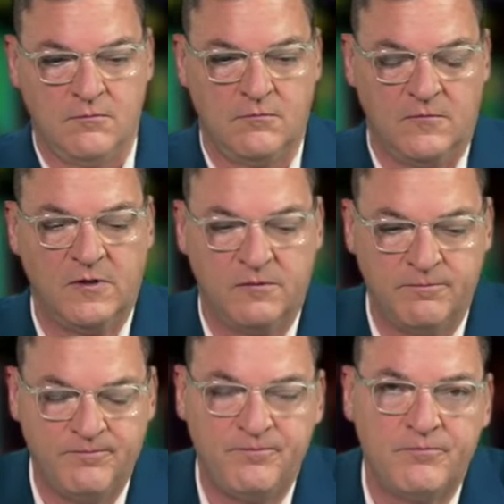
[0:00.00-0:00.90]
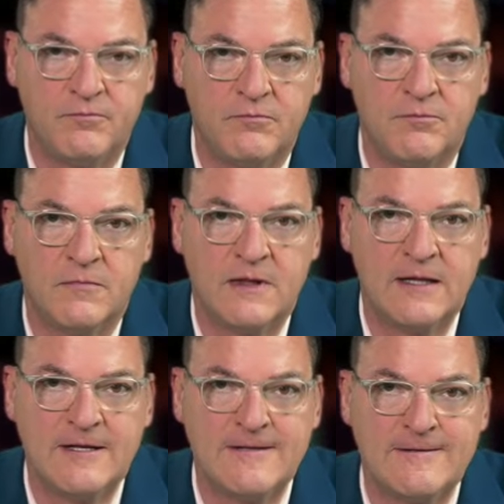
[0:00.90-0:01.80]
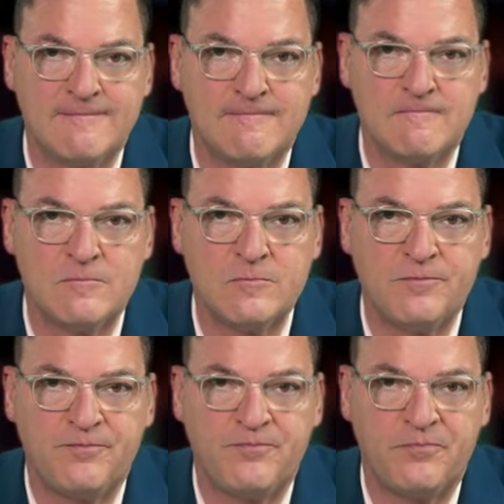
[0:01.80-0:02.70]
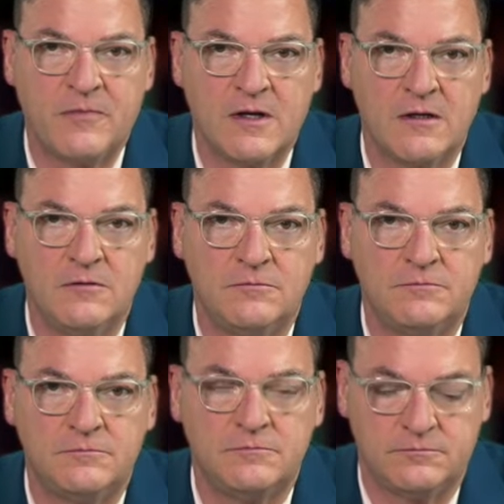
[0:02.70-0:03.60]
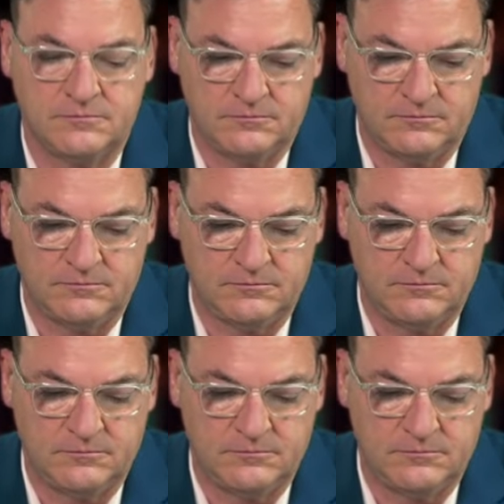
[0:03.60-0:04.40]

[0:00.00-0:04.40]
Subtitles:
Yeah. But what I did call about was, number one, it's a proven